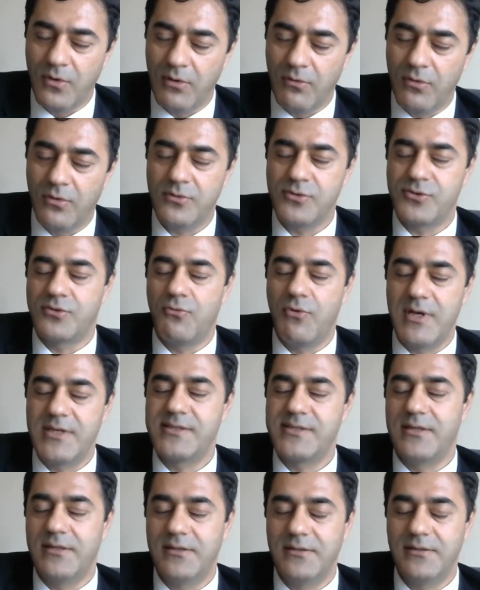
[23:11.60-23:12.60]
also
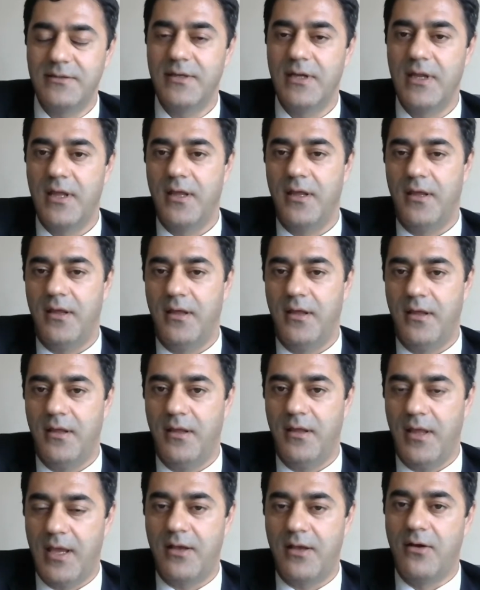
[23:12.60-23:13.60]
Western
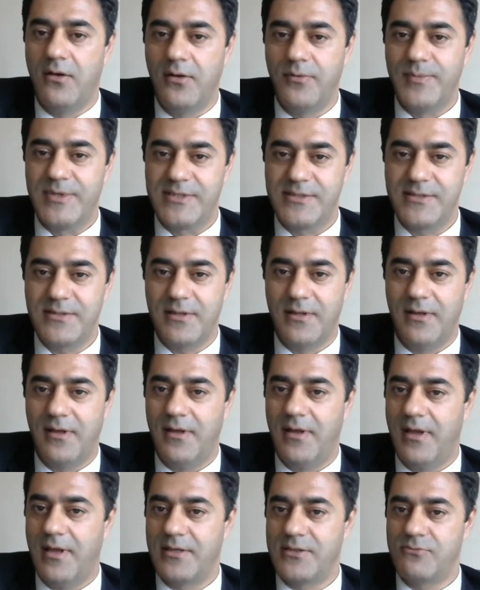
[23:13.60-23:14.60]
economists
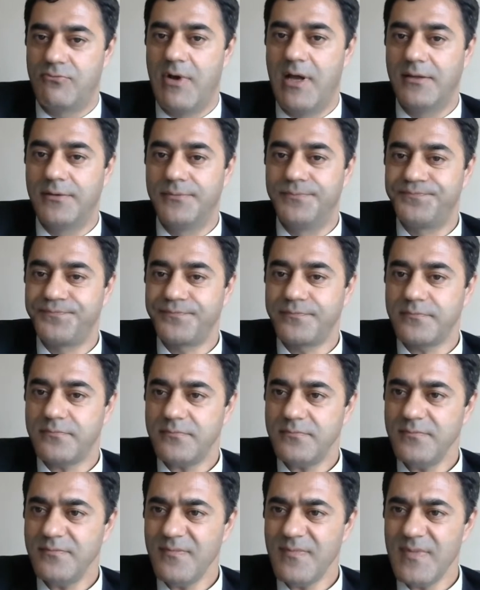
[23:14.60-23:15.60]
as well.
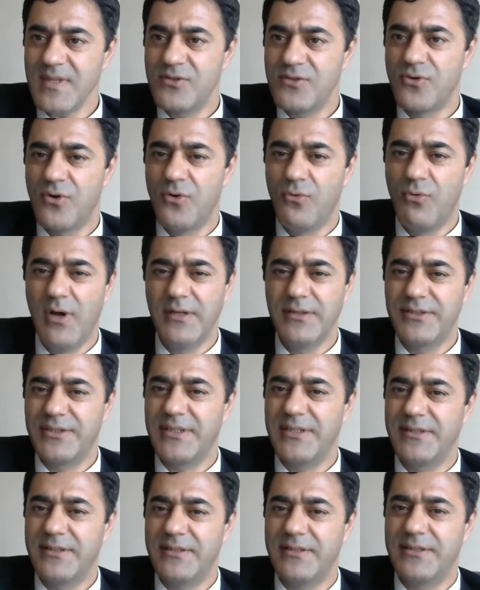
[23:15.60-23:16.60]
So one
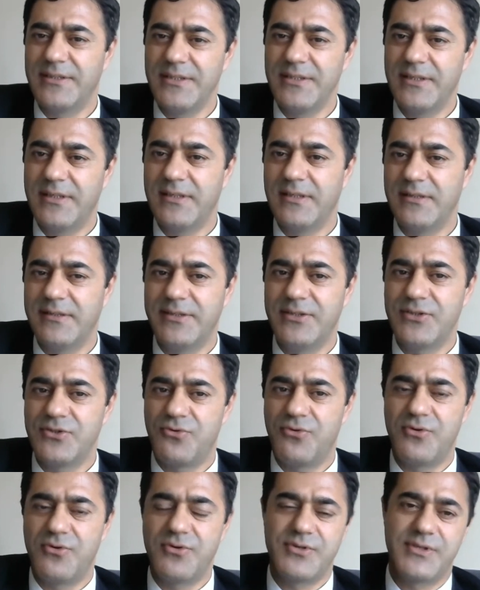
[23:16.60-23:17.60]
critical
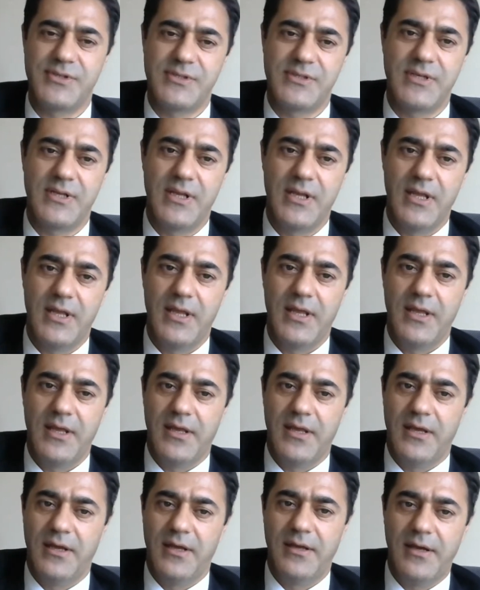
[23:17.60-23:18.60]
discourse,
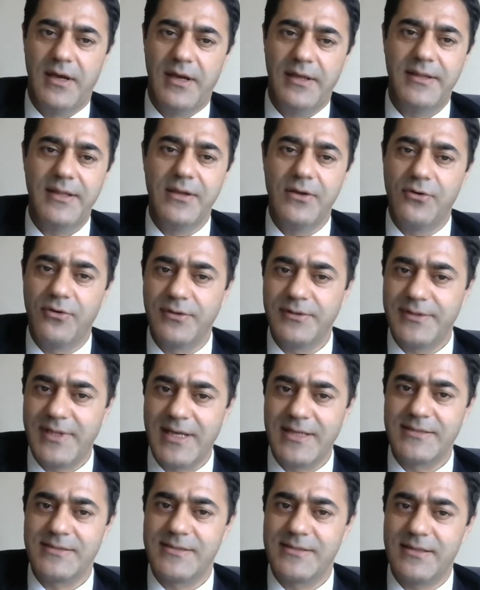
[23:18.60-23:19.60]
I think,
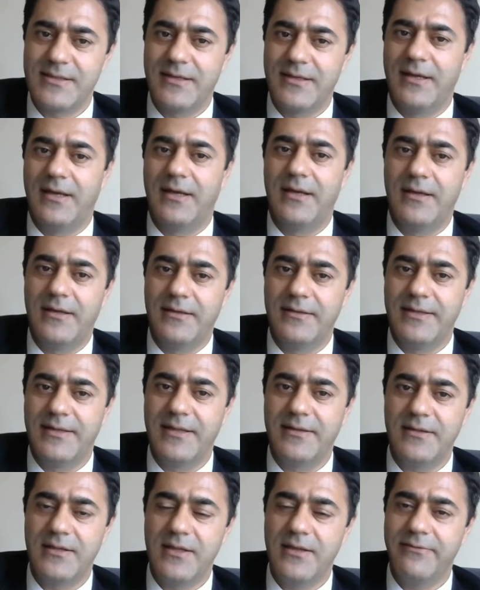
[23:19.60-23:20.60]
contend
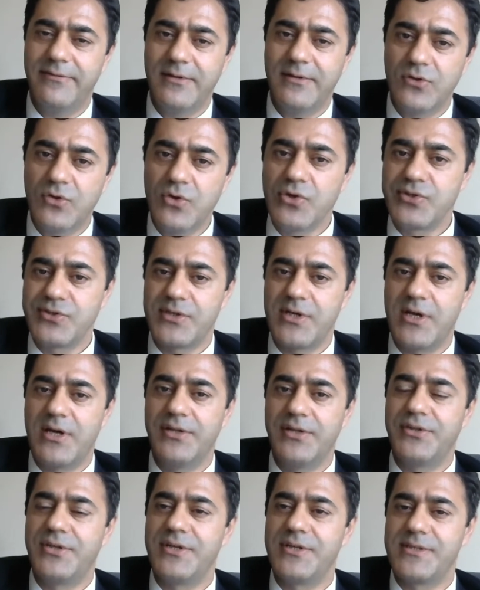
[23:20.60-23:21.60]
that even those
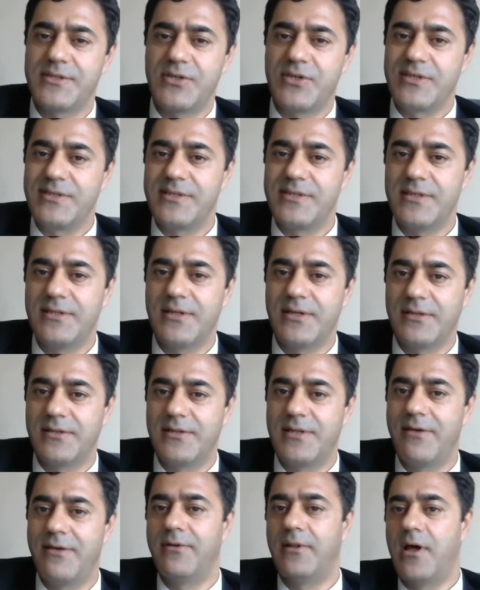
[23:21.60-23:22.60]
countries considered
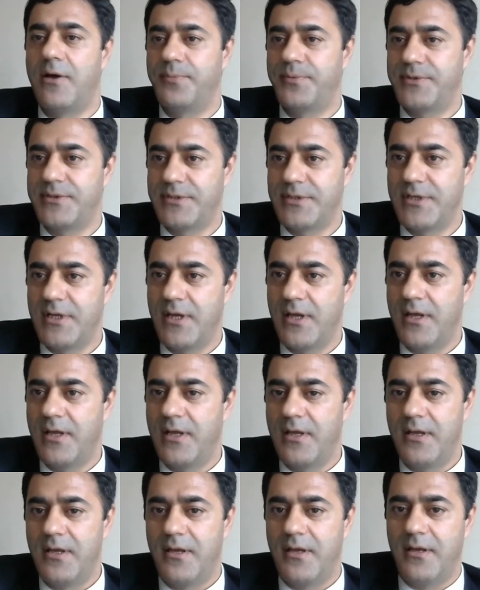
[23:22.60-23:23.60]
developed
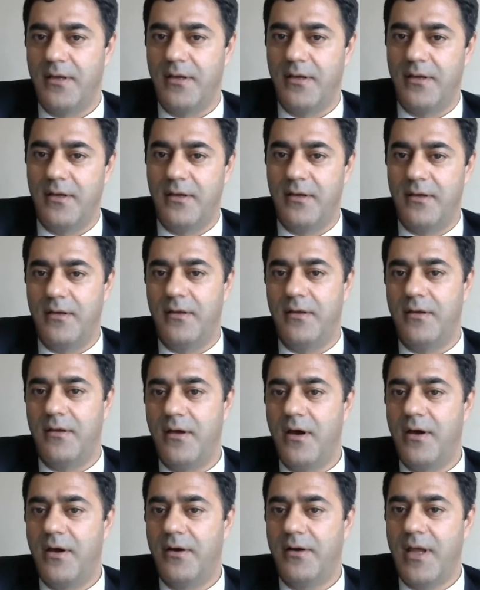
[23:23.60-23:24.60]

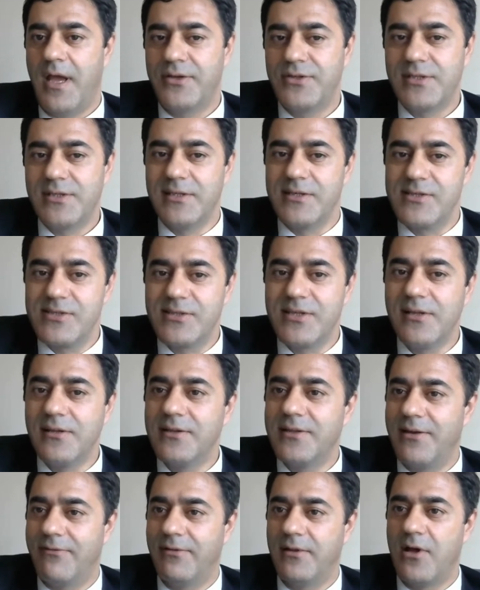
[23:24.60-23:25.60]
are actually
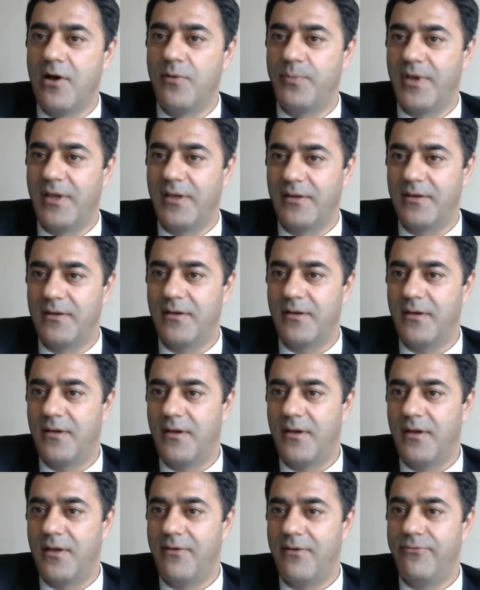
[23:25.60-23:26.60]
still developing.
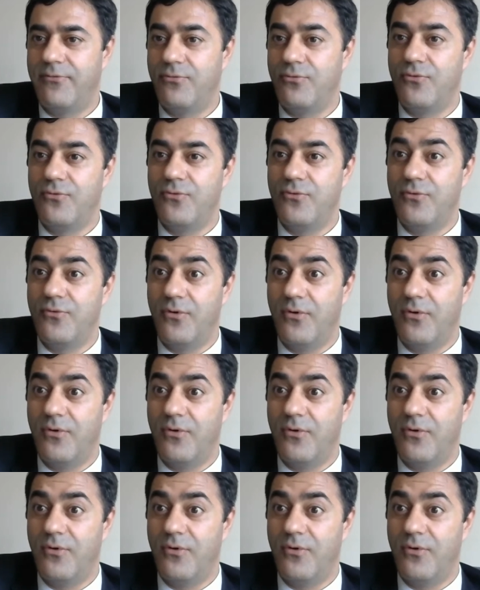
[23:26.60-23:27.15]
If you